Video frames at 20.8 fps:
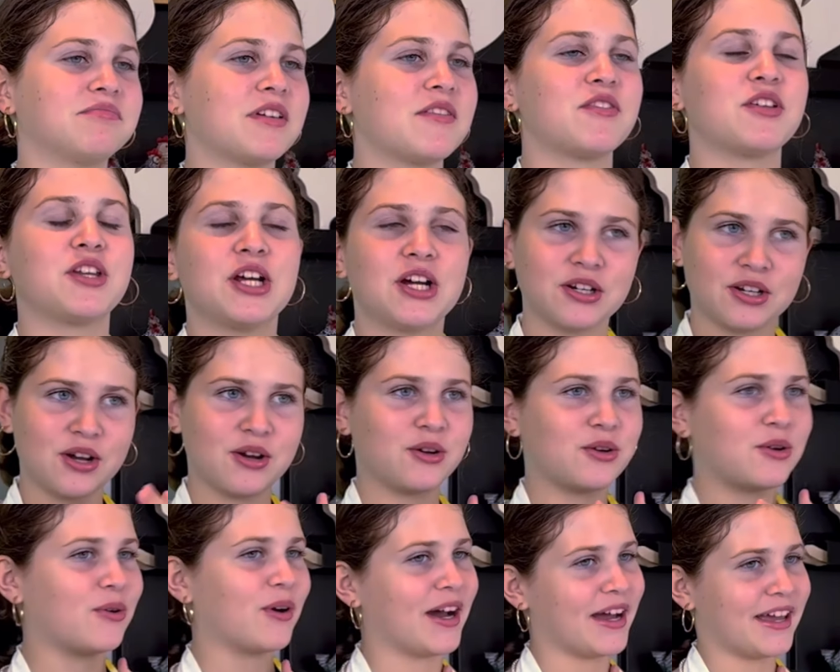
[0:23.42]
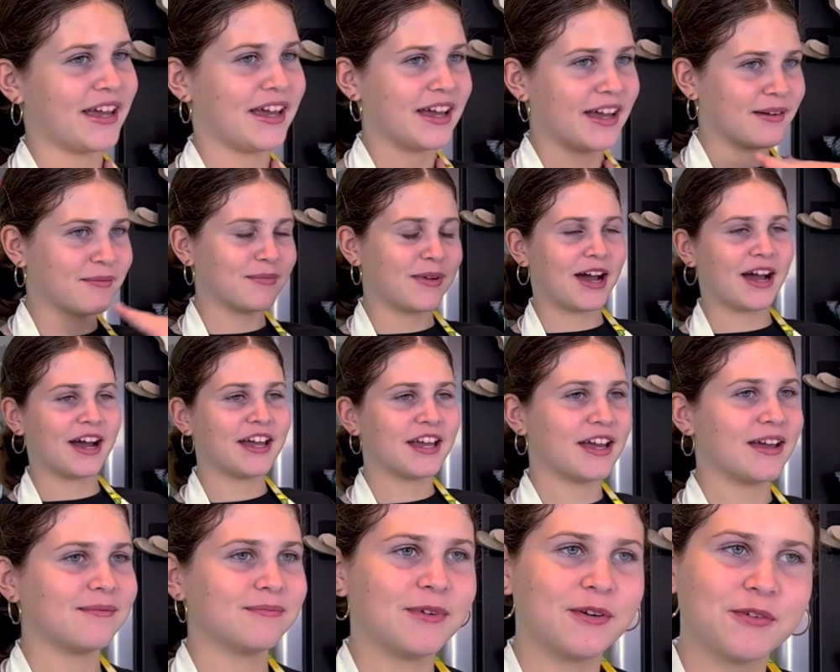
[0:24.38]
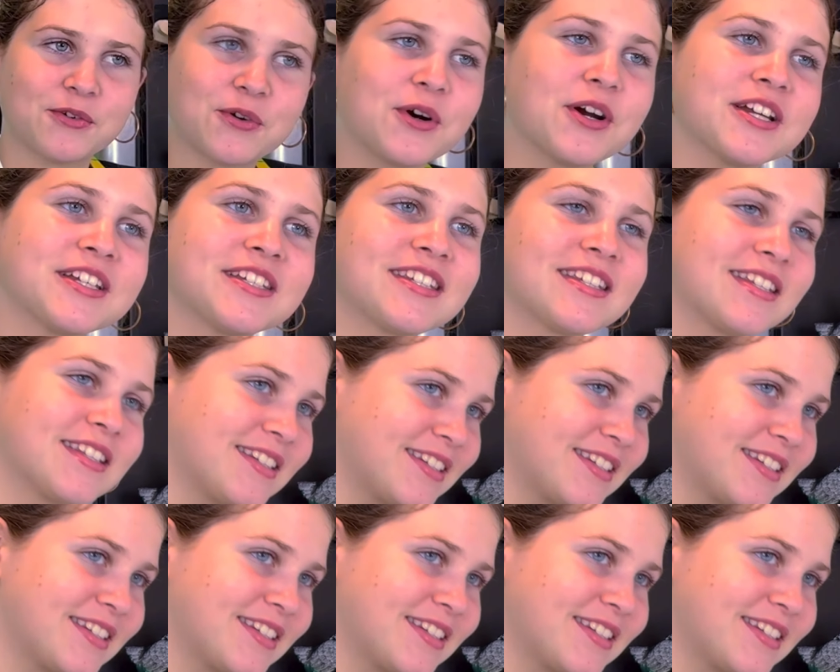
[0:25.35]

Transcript: if you don't know who I am, of course,